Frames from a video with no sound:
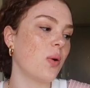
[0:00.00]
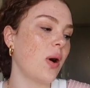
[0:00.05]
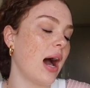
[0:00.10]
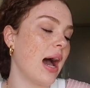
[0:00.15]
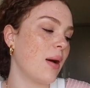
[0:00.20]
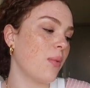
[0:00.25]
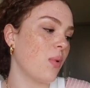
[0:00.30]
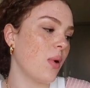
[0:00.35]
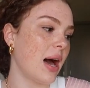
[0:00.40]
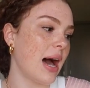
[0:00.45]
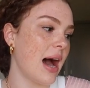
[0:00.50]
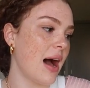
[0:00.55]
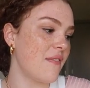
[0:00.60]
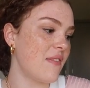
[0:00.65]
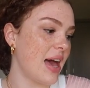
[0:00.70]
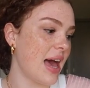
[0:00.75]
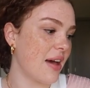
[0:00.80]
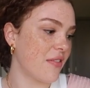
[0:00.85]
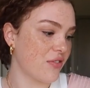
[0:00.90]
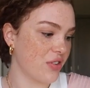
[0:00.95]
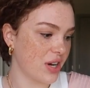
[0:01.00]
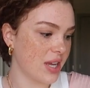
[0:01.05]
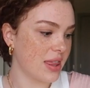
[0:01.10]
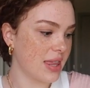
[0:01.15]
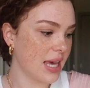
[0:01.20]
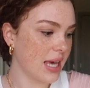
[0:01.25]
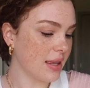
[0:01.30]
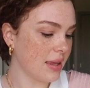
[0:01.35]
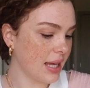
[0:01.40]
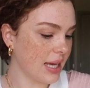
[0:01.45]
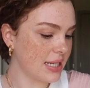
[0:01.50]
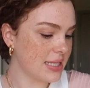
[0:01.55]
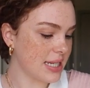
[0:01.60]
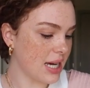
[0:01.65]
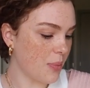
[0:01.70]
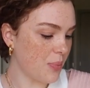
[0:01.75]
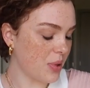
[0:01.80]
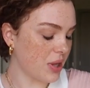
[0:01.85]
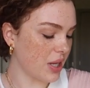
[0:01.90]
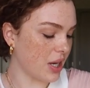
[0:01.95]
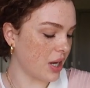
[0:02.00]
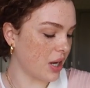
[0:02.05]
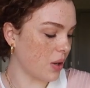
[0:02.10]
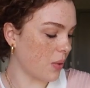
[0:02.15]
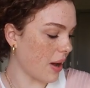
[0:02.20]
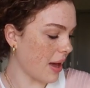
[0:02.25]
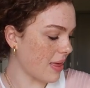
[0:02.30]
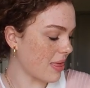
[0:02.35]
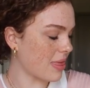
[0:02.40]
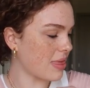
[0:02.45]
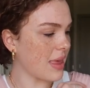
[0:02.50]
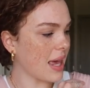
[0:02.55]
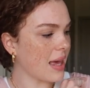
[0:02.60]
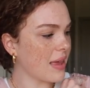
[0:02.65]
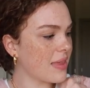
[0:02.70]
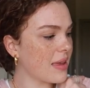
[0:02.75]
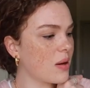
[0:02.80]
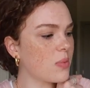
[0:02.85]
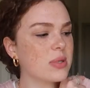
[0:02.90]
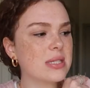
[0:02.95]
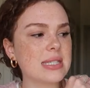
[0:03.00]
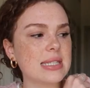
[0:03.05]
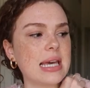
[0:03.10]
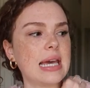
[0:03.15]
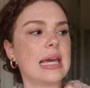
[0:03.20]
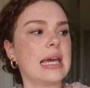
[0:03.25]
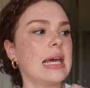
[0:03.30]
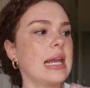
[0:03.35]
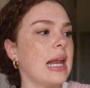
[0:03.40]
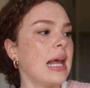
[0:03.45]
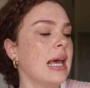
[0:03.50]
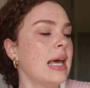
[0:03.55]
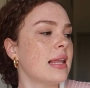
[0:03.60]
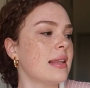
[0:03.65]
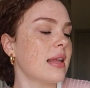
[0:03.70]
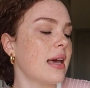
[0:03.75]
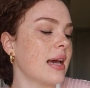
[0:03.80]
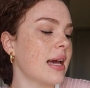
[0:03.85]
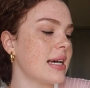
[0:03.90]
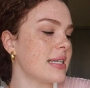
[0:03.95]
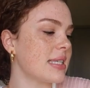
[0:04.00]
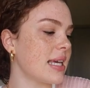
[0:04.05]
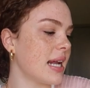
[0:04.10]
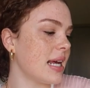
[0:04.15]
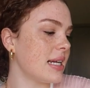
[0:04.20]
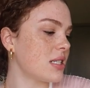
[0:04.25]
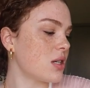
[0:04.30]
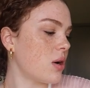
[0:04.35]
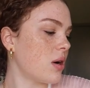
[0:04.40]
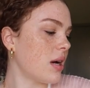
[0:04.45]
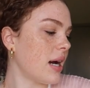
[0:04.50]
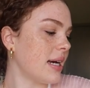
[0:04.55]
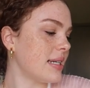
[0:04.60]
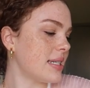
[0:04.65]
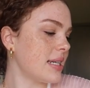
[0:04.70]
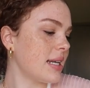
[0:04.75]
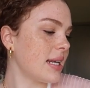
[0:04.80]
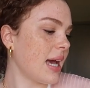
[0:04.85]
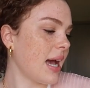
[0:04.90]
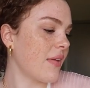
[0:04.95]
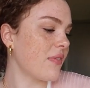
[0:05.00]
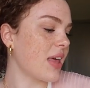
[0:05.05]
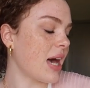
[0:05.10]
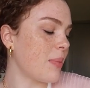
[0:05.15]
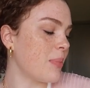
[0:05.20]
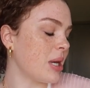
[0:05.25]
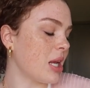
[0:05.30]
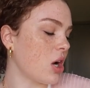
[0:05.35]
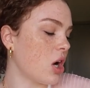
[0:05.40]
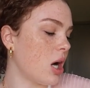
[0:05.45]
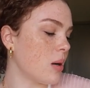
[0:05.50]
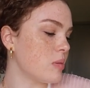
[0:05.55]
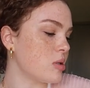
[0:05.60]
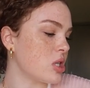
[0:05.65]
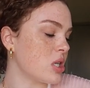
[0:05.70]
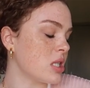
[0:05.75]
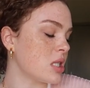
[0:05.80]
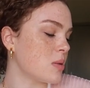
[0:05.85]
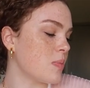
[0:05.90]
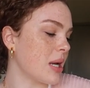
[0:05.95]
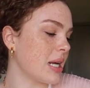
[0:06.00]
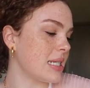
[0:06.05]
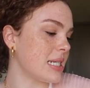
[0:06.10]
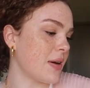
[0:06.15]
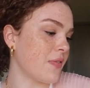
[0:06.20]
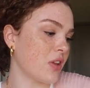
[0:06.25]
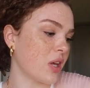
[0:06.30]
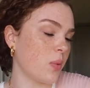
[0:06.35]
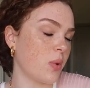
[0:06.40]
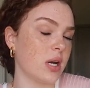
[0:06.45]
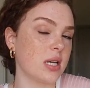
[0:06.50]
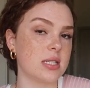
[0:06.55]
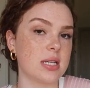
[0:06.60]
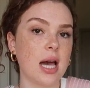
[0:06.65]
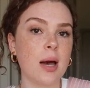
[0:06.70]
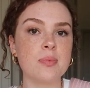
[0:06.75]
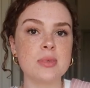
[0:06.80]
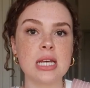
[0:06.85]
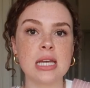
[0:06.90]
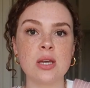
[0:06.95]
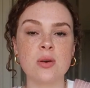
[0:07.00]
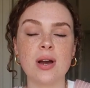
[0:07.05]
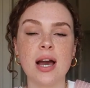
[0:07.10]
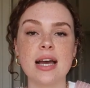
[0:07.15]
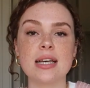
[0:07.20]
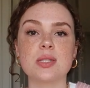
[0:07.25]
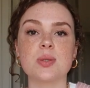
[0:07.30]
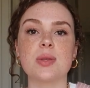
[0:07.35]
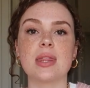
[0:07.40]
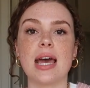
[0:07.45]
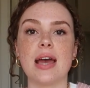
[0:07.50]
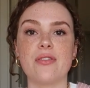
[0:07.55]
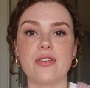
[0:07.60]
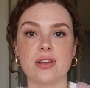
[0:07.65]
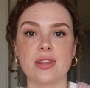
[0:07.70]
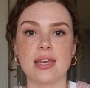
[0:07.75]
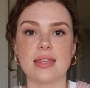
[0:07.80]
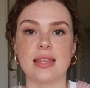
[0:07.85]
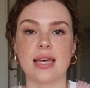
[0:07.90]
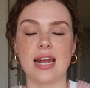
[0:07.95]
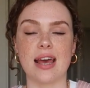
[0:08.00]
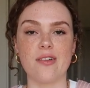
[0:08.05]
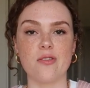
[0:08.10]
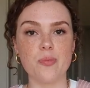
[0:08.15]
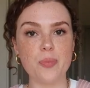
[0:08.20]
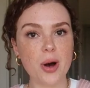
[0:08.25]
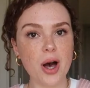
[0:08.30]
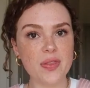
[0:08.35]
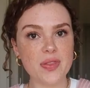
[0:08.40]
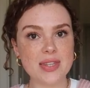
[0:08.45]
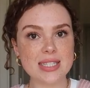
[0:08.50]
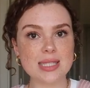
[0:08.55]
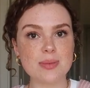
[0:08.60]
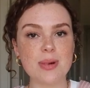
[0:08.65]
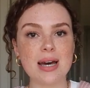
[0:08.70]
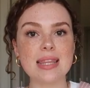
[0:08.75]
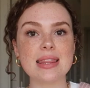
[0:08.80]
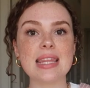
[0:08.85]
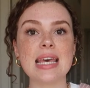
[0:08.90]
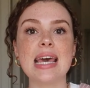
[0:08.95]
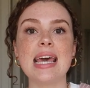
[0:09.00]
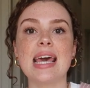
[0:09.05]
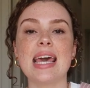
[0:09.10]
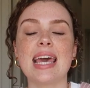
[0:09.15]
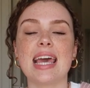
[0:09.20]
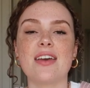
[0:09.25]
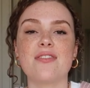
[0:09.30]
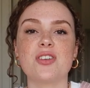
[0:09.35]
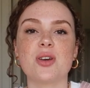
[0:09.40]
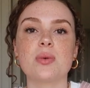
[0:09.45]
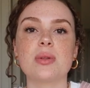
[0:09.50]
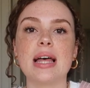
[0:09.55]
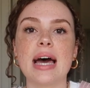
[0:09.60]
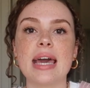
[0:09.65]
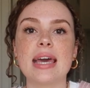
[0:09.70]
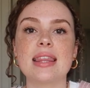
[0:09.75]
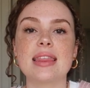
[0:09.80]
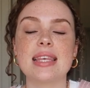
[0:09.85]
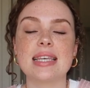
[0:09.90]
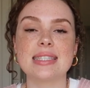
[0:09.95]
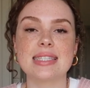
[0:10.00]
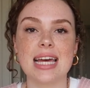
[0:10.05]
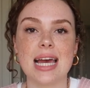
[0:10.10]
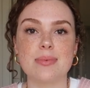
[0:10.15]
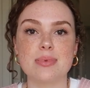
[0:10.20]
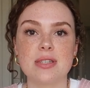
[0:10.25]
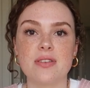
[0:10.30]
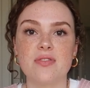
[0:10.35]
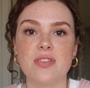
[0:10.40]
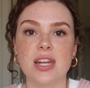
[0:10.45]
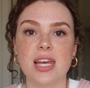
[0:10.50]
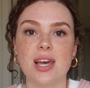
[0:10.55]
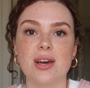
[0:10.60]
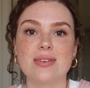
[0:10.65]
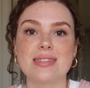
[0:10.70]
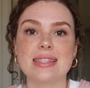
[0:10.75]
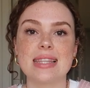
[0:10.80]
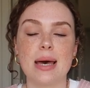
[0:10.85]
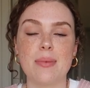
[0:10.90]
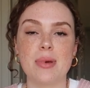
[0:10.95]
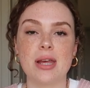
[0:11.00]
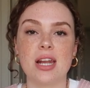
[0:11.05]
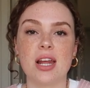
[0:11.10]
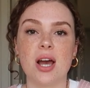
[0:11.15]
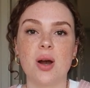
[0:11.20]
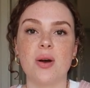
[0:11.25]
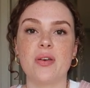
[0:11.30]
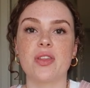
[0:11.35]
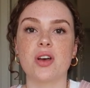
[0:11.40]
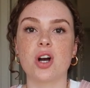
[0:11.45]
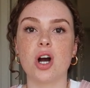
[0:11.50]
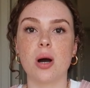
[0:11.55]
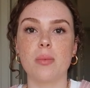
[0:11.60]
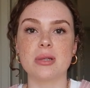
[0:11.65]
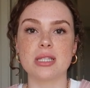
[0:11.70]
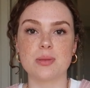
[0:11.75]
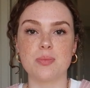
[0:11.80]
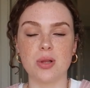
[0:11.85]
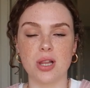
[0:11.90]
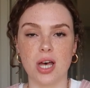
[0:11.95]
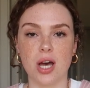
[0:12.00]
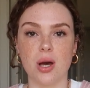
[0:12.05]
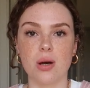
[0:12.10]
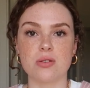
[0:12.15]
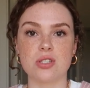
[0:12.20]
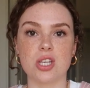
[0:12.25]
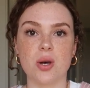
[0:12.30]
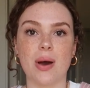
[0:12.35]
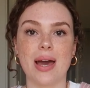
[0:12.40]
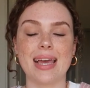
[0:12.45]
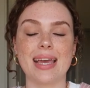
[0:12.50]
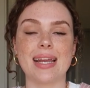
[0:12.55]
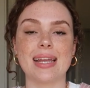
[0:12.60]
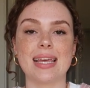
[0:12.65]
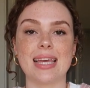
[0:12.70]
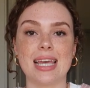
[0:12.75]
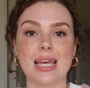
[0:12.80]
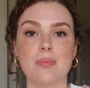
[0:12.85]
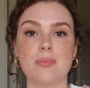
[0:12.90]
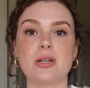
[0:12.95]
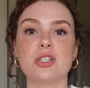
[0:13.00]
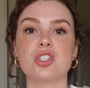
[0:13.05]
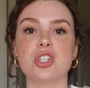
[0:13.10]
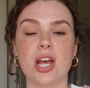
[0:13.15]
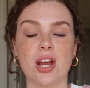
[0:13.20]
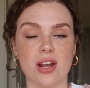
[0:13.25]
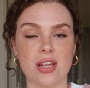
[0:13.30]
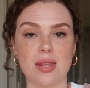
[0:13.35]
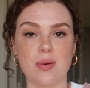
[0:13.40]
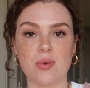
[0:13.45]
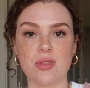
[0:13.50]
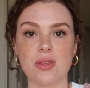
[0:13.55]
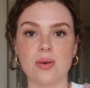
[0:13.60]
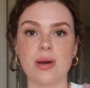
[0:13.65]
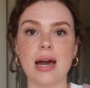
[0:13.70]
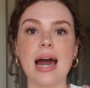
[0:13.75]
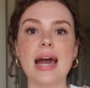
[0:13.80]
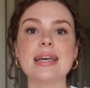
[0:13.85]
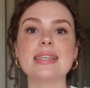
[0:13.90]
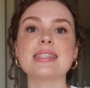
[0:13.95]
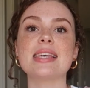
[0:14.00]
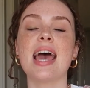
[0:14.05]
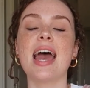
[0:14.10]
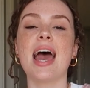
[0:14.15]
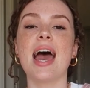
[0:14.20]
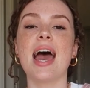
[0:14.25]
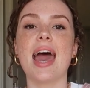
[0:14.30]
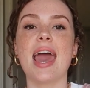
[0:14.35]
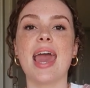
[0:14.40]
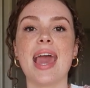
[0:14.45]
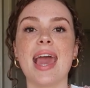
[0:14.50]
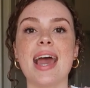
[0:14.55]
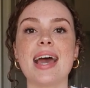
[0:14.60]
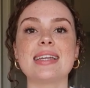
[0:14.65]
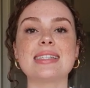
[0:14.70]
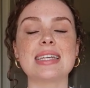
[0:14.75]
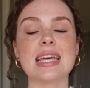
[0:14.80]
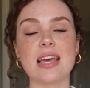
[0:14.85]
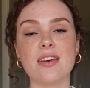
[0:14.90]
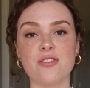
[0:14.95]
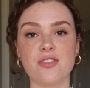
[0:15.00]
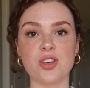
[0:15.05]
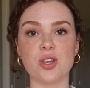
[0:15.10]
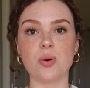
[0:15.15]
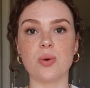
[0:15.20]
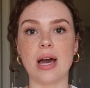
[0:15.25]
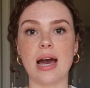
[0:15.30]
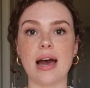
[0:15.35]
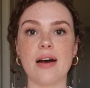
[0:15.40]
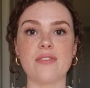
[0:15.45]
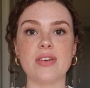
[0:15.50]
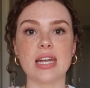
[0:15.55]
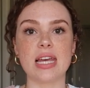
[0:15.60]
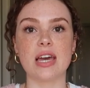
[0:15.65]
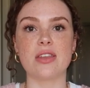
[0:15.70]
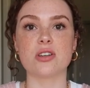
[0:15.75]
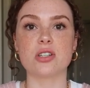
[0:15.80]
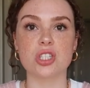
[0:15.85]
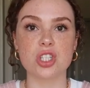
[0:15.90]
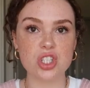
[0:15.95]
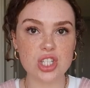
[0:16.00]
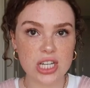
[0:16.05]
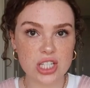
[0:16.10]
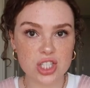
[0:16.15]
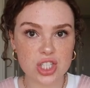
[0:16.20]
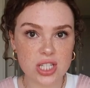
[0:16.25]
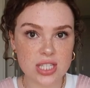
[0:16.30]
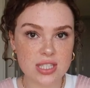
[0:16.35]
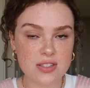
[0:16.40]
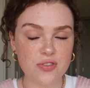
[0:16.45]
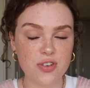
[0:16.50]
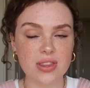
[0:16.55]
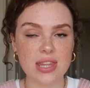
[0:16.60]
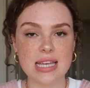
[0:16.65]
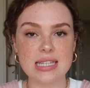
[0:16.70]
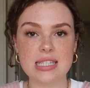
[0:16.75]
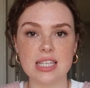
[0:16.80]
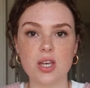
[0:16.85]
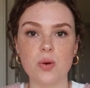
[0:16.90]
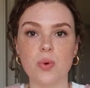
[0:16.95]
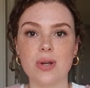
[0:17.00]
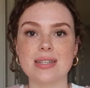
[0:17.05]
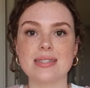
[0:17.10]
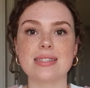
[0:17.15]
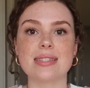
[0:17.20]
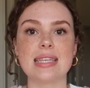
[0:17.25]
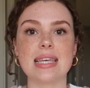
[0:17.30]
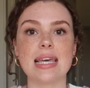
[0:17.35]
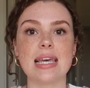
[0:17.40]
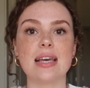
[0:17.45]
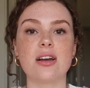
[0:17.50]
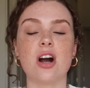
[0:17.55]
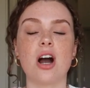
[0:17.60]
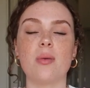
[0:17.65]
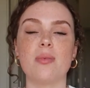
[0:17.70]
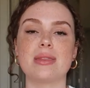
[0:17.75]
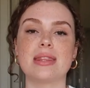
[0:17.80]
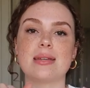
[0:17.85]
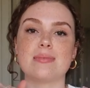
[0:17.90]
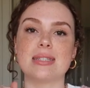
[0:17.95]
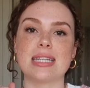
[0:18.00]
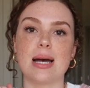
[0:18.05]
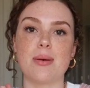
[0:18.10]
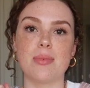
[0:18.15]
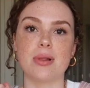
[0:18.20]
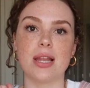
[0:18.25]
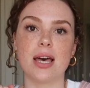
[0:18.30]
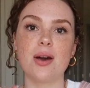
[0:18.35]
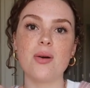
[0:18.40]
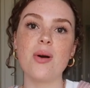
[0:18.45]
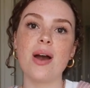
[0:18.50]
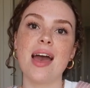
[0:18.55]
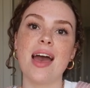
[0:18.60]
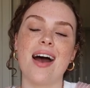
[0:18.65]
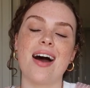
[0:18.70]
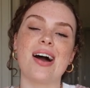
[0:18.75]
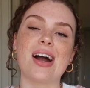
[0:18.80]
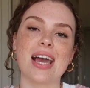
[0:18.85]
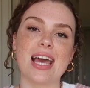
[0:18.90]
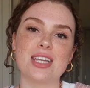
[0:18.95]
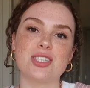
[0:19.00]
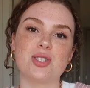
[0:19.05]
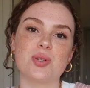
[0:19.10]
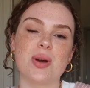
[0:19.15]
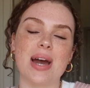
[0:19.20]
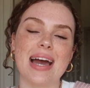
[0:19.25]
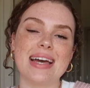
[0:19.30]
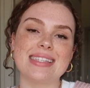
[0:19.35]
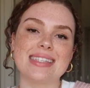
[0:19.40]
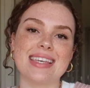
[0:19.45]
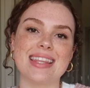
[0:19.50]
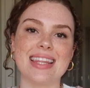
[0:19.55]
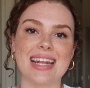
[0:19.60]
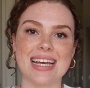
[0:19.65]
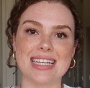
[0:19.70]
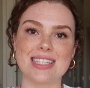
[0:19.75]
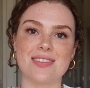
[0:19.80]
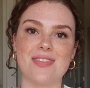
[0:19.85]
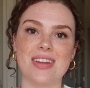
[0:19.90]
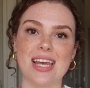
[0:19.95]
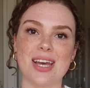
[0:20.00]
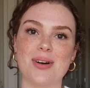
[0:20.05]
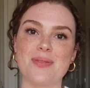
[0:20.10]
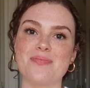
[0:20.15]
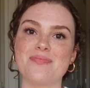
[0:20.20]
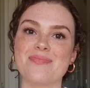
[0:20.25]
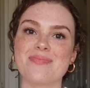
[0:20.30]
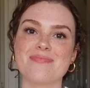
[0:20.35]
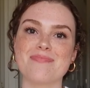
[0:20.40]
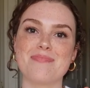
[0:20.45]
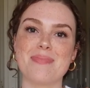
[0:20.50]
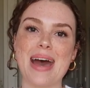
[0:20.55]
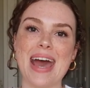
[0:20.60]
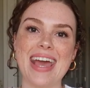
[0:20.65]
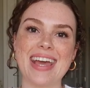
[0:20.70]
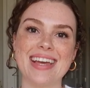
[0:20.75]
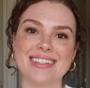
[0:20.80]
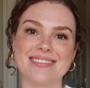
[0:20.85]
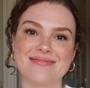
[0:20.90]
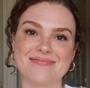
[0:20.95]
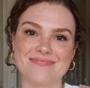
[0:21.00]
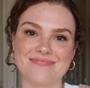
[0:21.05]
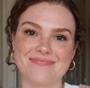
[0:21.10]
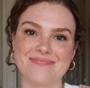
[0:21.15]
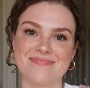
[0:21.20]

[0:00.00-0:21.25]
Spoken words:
I will have everything linked down below. I think that was it. Like I said, I didn't have that many options, but I definitely wanted to update you guys with everything that I bought this month. If you like these types of videos, let me know in the comments below so I can keep sharing them with you guys. And if you have any other suggestions for things that you want to see, comment them down below. I'll catch you guys in the next video. Bye.